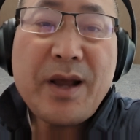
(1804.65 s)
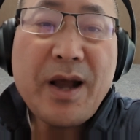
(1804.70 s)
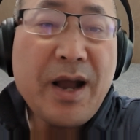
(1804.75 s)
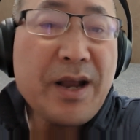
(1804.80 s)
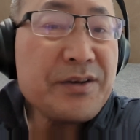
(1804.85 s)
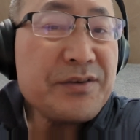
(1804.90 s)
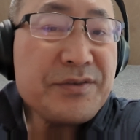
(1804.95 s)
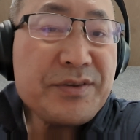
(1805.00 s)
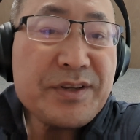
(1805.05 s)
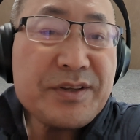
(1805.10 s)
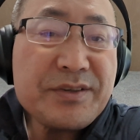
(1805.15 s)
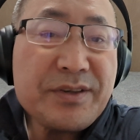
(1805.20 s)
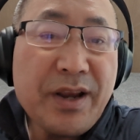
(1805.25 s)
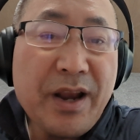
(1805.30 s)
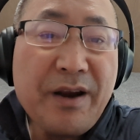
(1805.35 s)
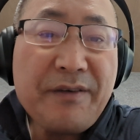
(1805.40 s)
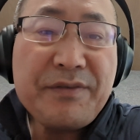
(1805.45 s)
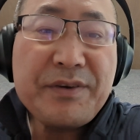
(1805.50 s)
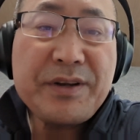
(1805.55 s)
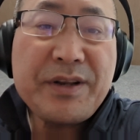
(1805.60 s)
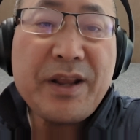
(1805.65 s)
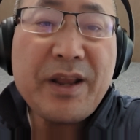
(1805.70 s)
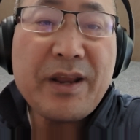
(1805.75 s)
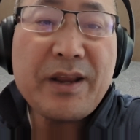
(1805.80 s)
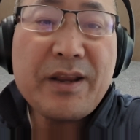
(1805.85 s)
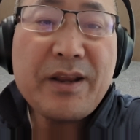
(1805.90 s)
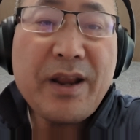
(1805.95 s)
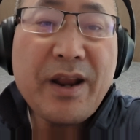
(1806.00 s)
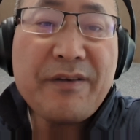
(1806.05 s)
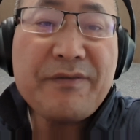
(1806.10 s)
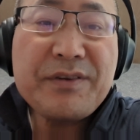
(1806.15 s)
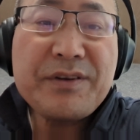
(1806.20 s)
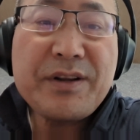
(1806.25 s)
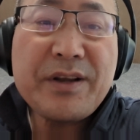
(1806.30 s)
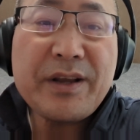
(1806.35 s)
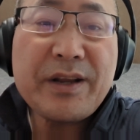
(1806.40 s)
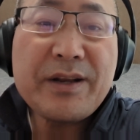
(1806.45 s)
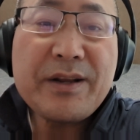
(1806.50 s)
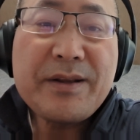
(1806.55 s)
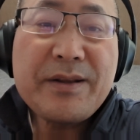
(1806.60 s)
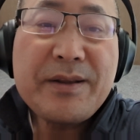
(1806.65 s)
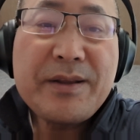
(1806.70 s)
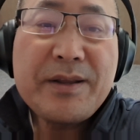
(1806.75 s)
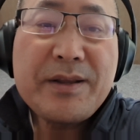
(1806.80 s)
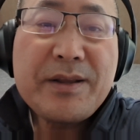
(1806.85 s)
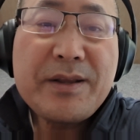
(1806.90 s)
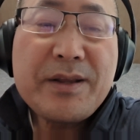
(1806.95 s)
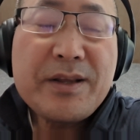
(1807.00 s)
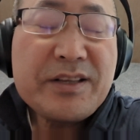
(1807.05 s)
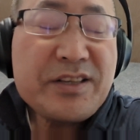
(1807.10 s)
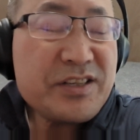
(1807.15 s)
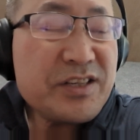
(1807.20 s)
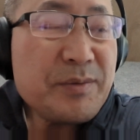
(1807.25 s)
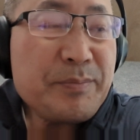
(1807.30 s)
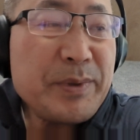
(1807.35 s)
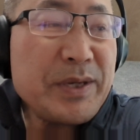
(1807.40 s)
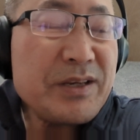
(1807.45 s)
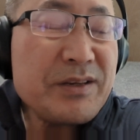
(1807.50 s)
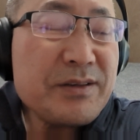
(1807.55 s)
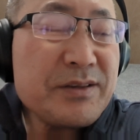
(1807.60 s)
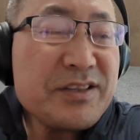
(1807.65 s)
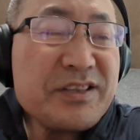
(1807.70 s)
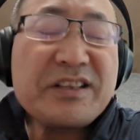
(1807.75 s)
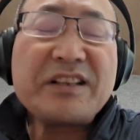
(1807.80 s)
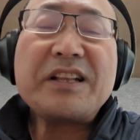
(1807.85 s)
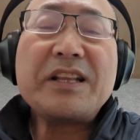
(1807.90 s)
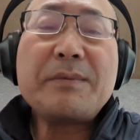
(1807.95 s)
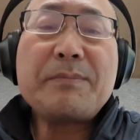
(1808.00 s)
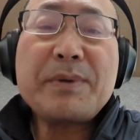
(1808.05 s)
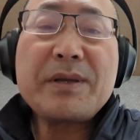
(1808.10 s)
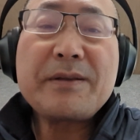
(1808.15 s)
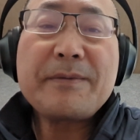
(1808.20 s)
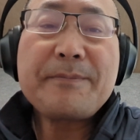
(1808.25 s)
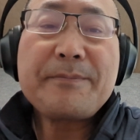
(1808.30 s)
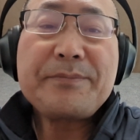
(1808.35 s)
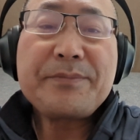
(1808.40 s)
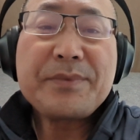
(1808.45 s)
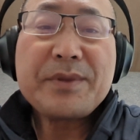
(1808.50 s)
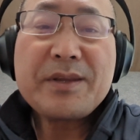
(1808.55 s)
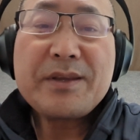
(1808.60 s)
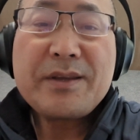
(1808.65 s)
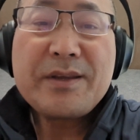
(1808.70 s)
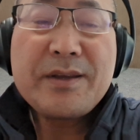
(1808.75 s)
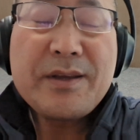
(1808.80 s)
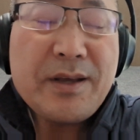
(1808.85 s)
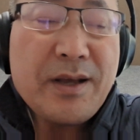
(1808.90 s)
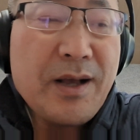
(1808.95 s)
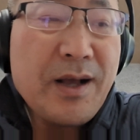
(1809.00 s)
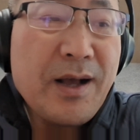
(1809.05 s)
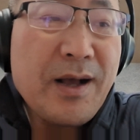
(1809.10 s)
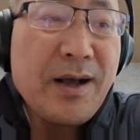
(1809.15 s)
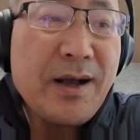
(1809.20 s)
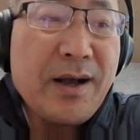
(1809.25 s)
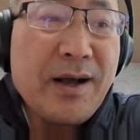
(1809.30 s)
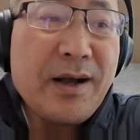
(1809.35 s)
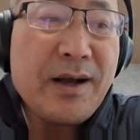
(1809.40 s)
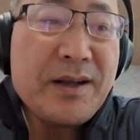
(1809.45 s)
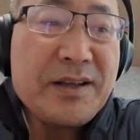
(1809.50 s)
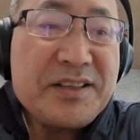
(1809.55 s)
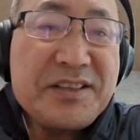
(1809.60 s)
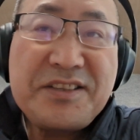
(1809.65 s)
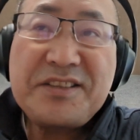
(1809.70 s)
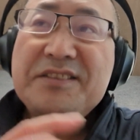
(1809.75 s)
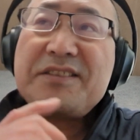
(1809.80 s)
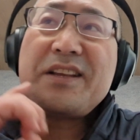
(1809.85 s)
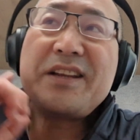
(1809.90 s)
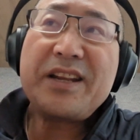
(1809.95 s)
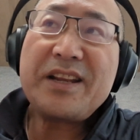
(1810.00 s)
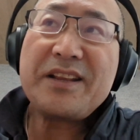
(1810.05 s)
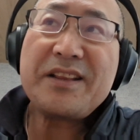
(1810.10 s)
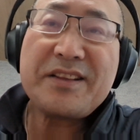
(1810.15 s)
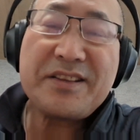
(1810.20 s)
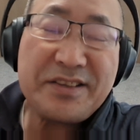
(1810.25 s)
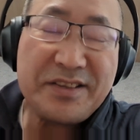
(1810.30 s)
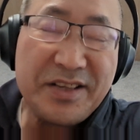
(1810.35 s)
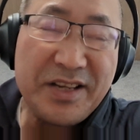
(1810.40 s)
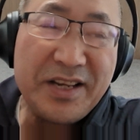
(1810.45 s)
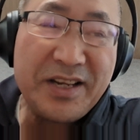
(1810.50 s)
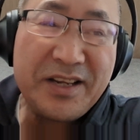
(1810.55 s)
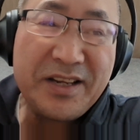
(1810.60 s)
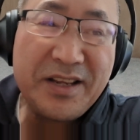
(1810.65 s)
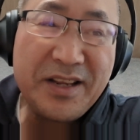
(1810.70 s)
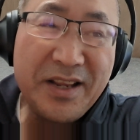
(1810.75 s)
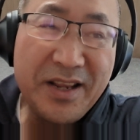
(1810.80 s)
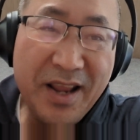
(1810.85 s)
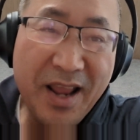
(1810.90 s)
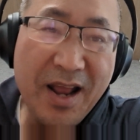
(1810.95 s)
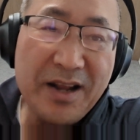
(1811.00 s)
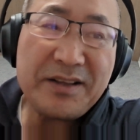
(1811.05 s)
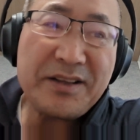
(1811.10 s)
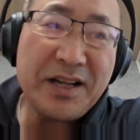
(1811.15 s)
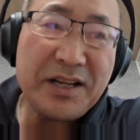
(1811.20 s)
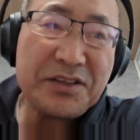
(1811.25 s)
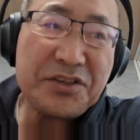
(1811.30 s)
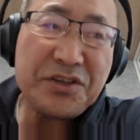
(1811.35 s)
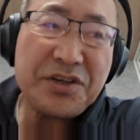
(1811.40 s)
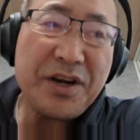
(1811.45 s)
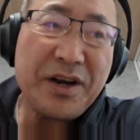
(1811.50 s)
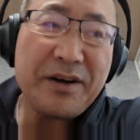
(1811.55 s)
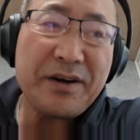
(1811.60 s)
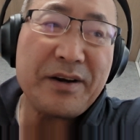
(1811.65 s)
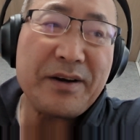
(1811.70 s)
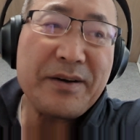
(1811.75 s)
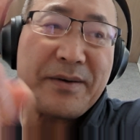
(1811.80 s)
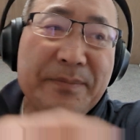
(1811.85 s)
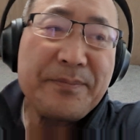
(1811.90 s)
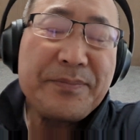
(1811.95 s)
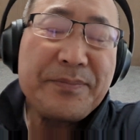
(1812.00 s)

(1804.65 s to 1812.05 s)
I do this every day, every night, skipping sleep, sitting at that chair.